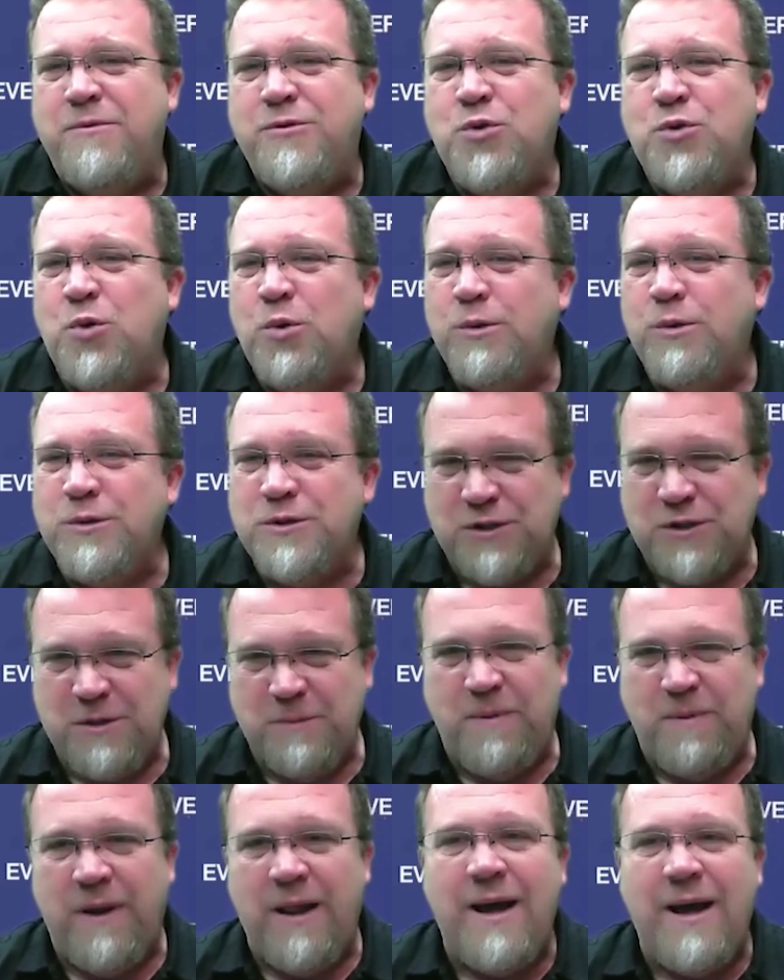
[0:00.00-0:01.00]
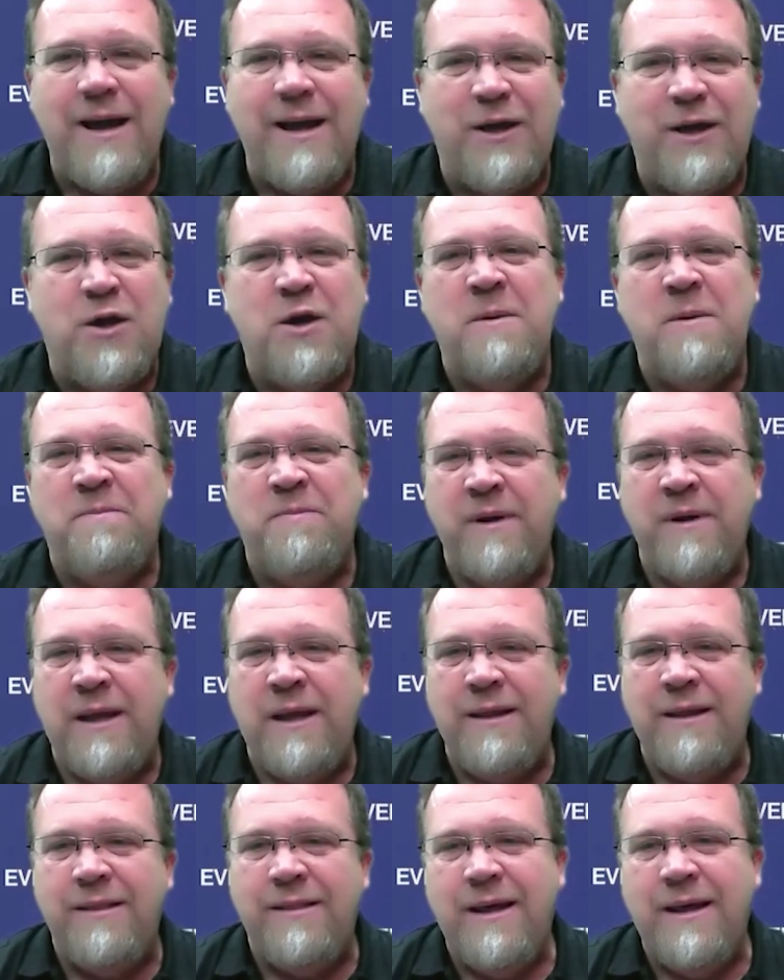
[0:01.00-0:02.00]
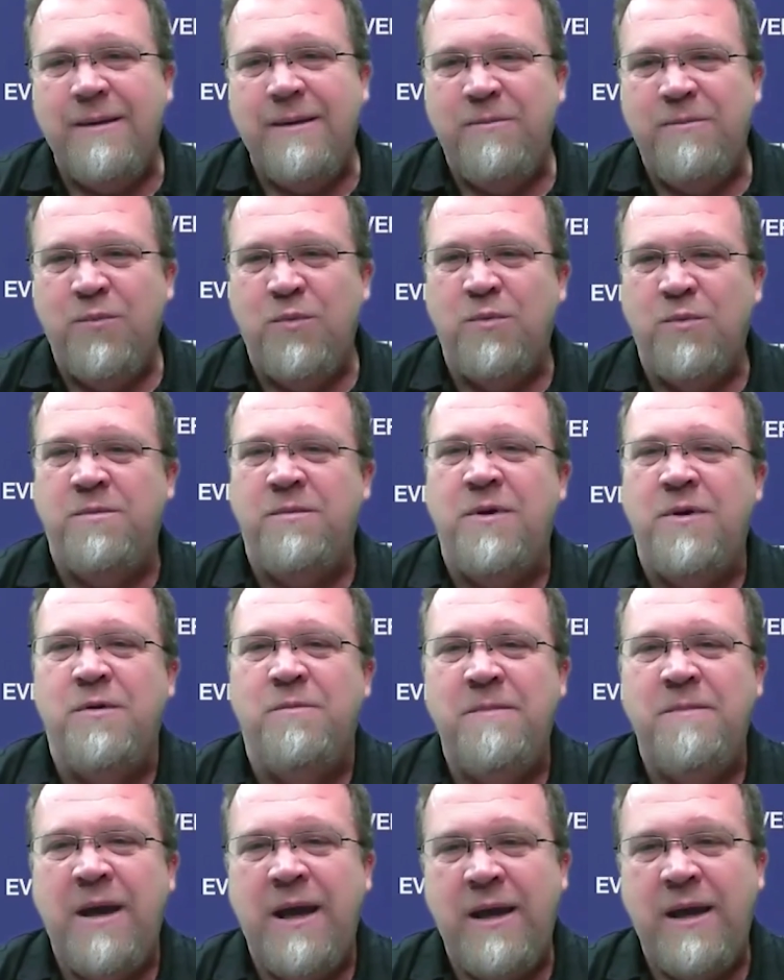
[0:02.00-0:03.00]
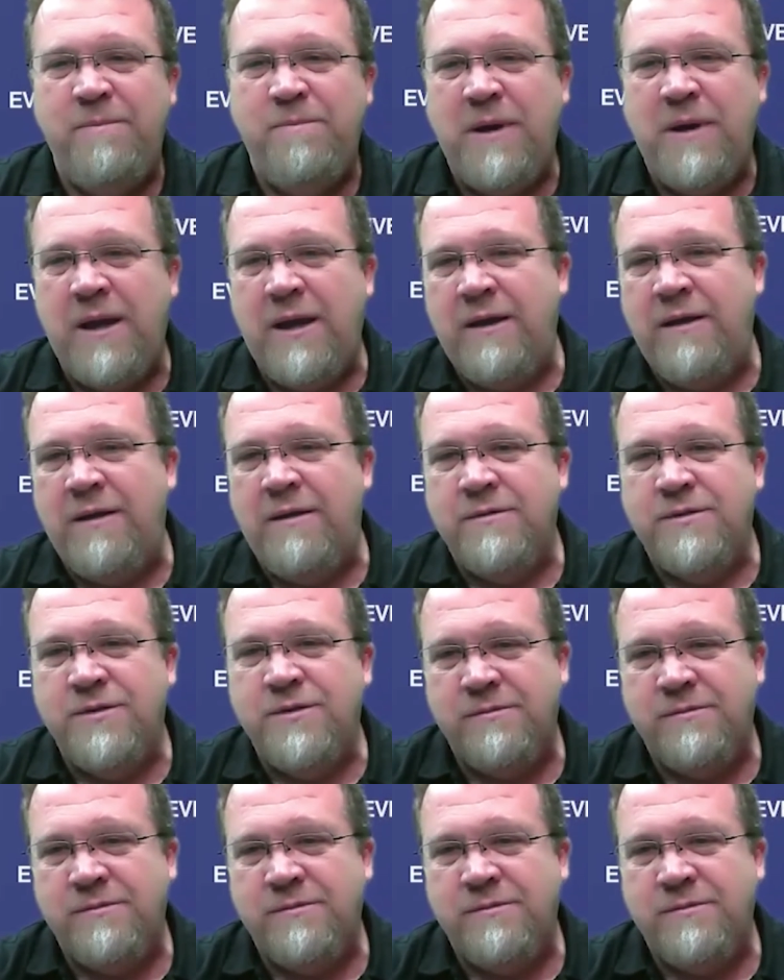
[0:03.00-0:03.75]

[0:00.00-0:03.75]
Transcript: tool supply company that may be